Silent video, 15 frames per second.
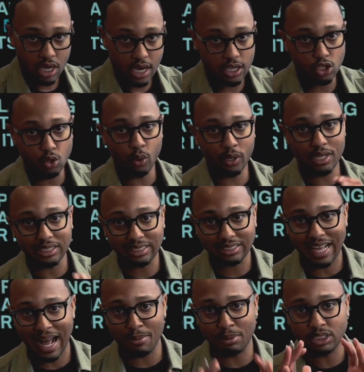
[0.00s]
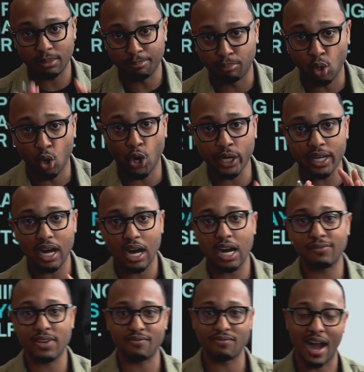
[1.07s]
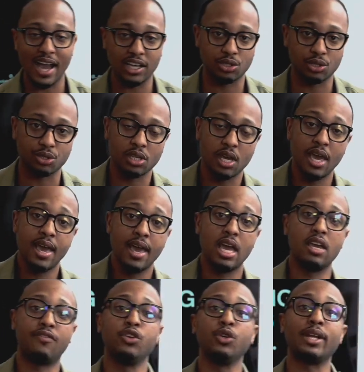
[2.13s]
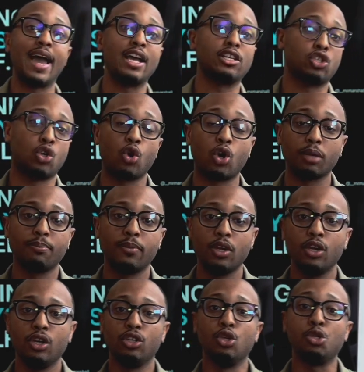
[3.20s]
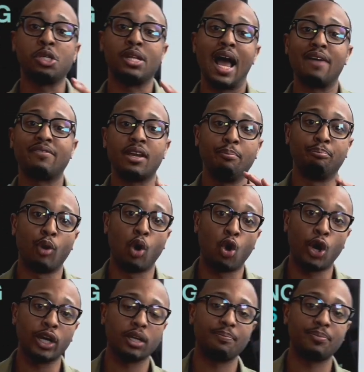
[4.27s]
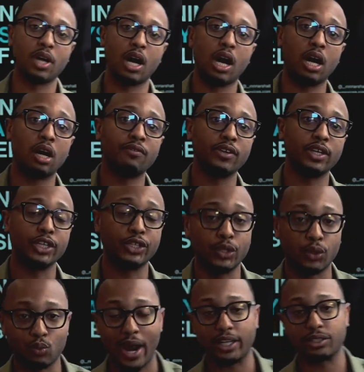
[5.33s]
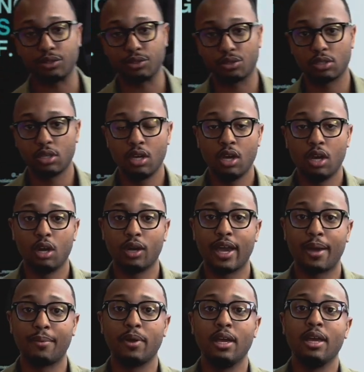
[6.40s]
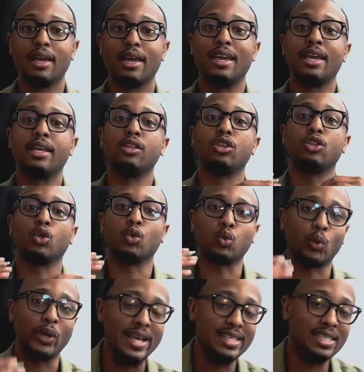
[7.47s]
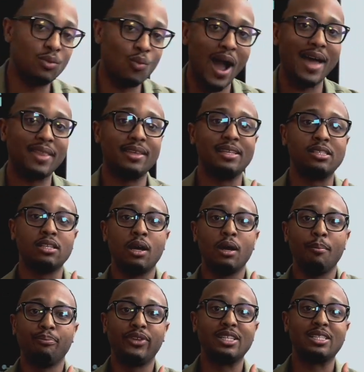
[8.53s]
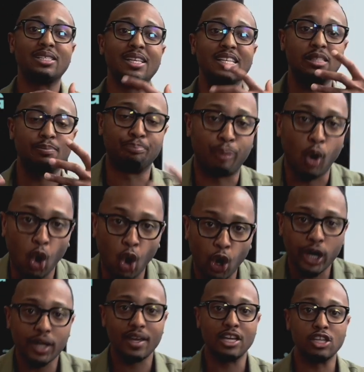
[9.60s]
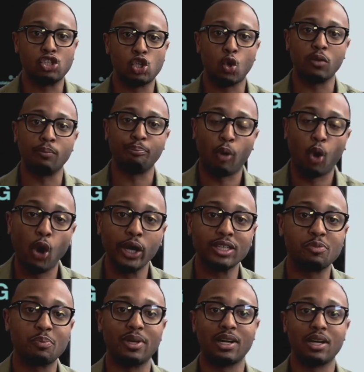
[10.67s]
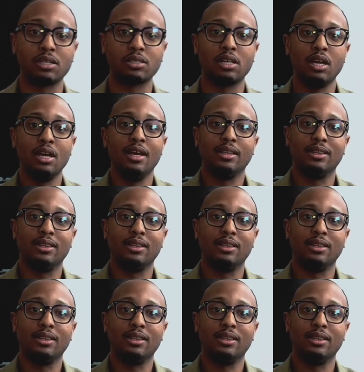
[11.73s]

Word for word: Okay, you want to establish a board of advisors. If you're an S corp, you should have a board of directors. Okay, and the reason why these this this board is so important is because